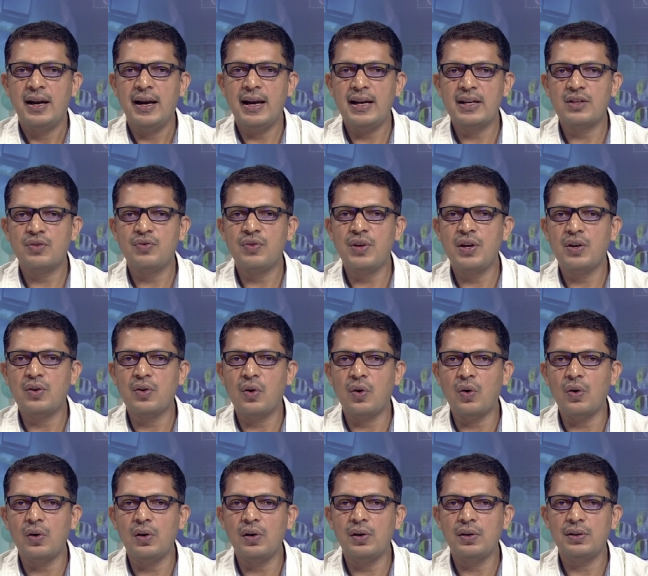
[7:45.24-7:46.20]
Hence, we
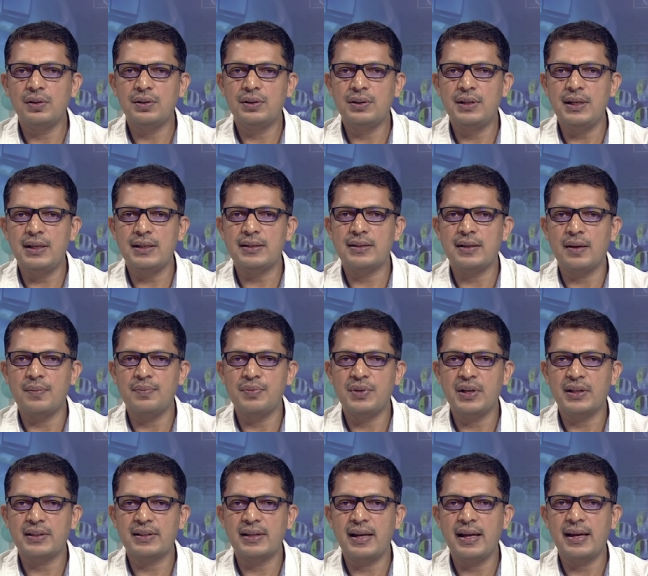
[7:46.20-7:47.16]
call these
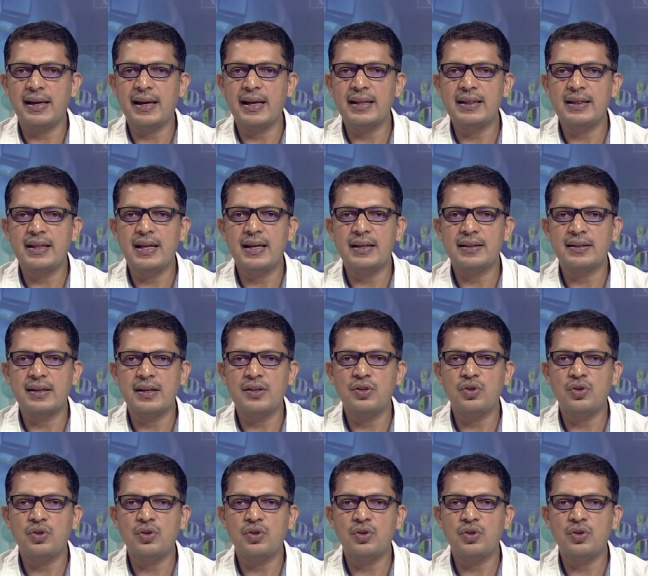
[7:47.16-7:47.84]
subjects like ethics,